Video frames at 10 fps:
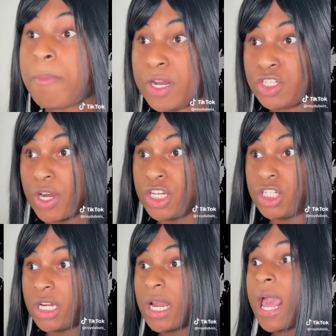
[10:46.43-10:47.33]

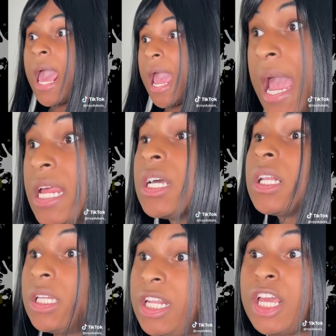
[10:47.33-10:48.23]
administration,
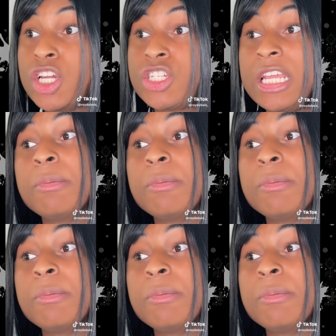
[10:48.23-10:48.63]
and clean energy